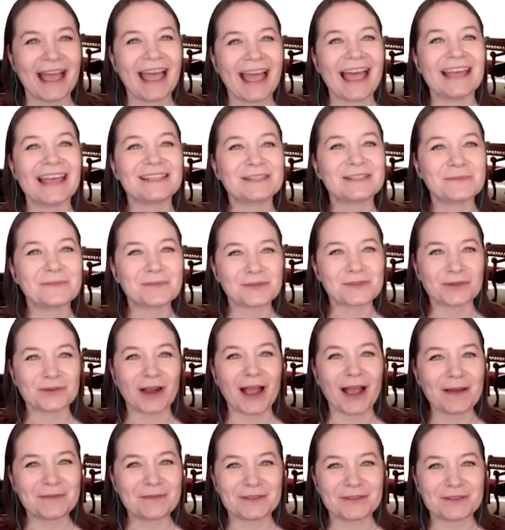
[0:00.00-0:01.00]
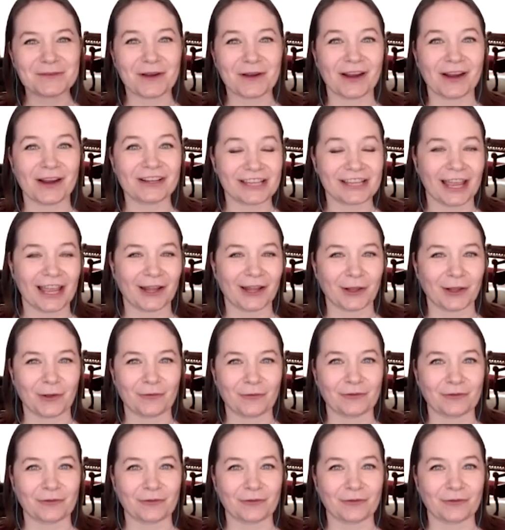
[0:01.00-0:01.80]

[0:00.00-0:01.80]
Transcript: and subscribe to our channel